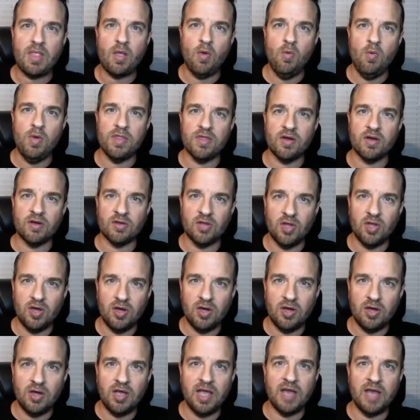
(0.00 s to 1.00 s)
with our
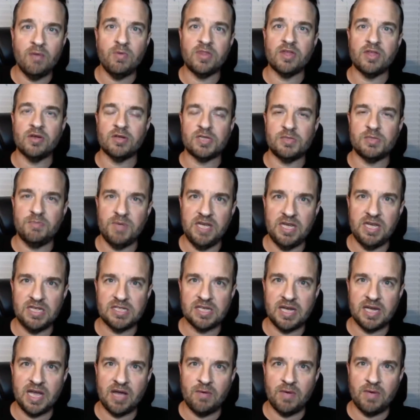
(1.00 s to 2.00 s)
law and with our
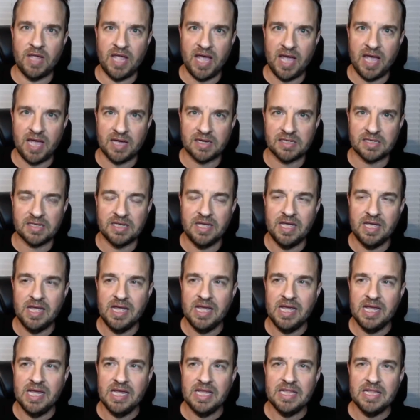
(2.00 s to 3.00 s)
speech and how we act,
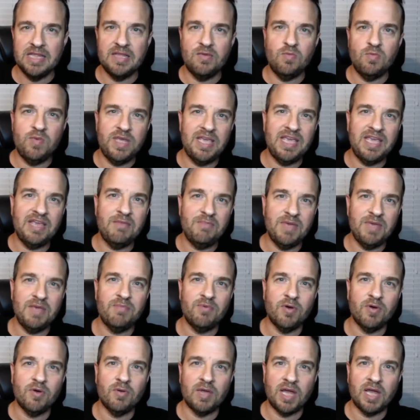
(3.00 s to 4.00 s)
then we can be
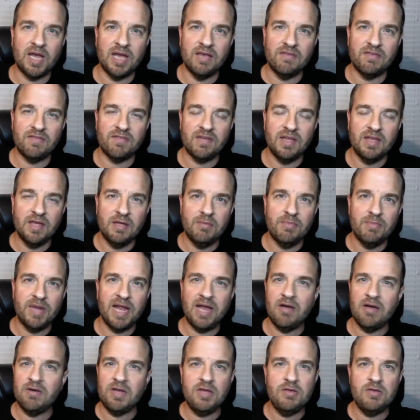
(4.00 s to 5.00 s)
pro-life. But
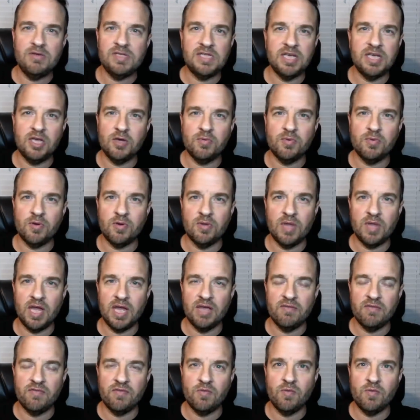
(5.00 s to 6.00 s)
how can you say you're
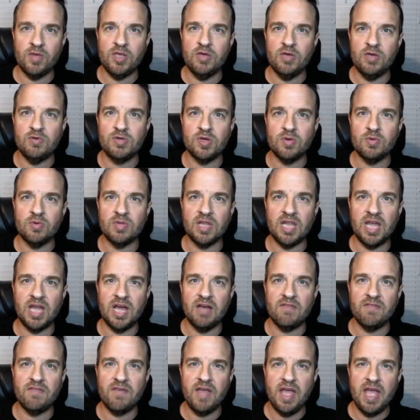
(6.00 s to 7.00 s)
pro-life when you don't
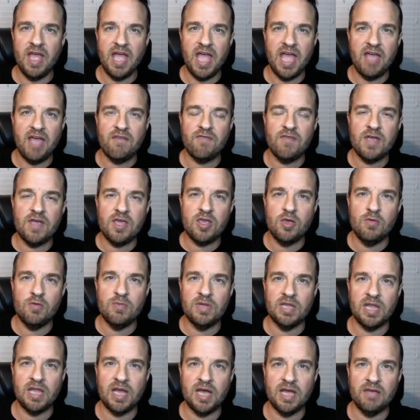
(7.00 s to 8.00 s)
love every
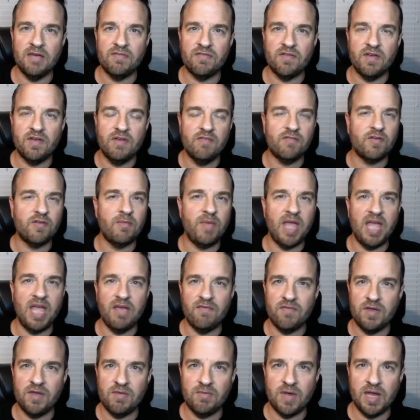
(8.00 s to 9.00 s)
human life from
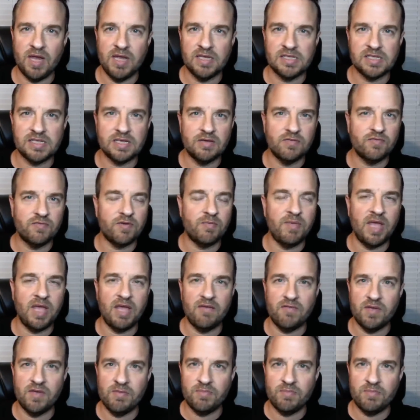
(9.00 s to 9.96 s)
every race, from every